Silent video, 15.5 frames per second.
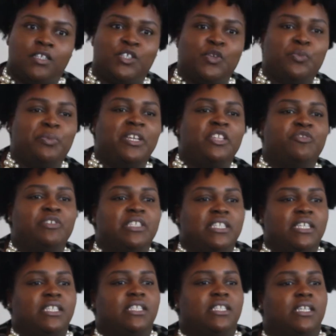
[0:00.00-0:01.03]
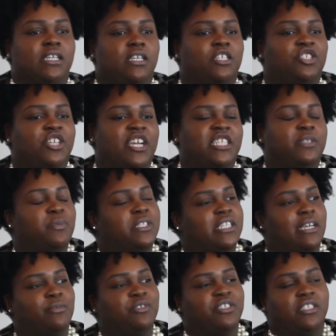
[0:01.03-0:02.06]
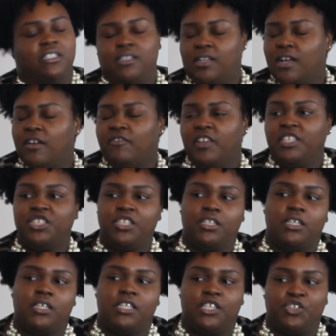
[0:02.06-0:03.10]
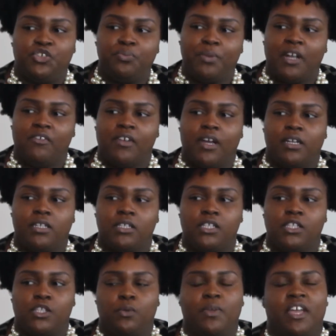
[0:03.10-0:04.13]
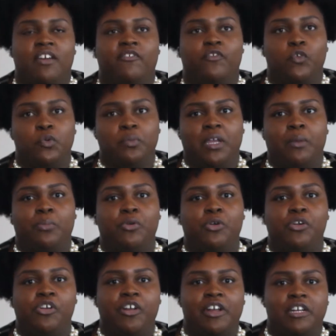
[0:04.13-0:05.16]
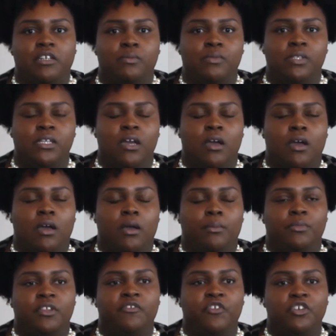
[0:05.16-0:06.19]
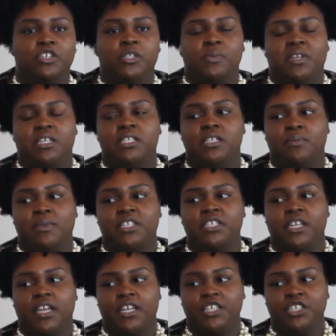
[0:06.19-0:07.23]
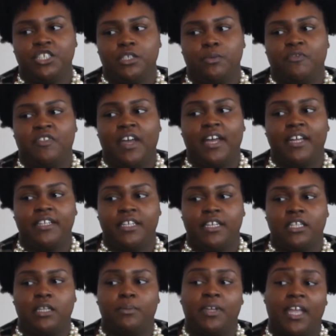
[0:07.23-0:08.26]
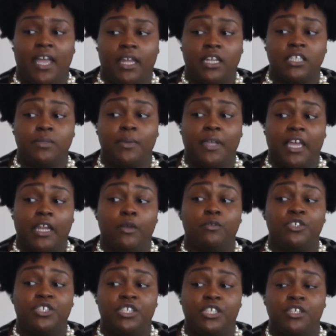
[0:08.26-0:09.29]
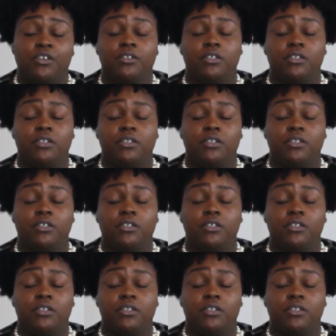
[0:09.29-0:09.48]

So B360 changed the perception of engineers and dirt bike riders. So we have 4 main programs. The first being STEM education, with the idea that mechanics and mechanical engineers are